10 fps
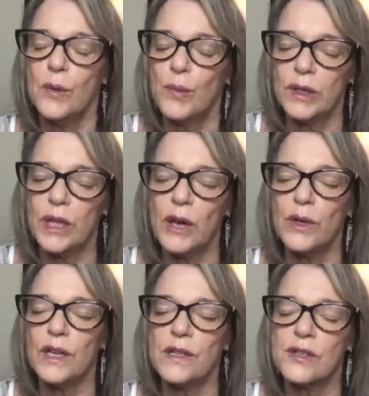
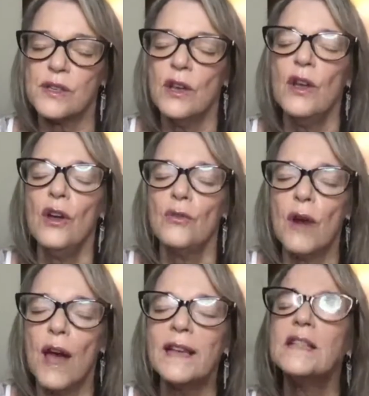below us,
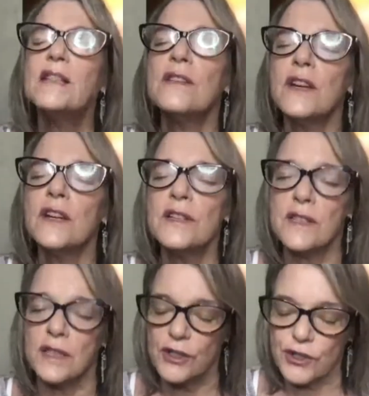right into the very
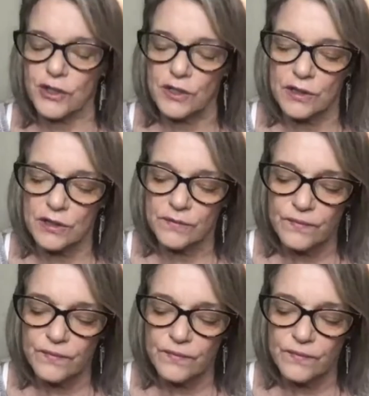center.